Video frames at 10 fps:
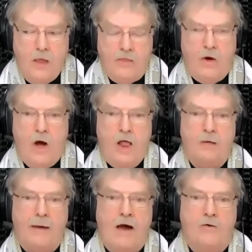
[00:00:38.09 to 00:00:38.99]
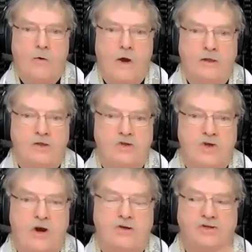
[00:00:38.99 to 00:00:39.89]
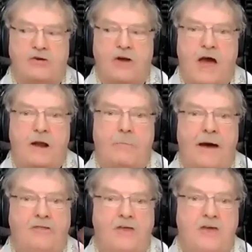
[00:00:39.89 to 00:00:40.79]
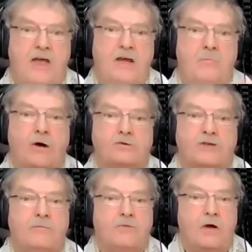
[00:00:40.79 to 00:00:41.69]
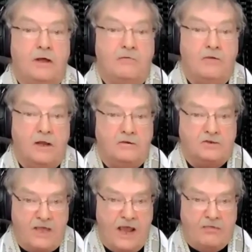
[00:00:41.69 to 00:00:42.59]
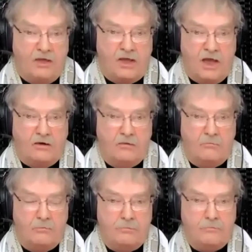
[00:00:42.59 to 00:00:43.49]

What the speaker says: They're all about growing the church. They're not about the kingdom. Most of them don't even understand the kingdom.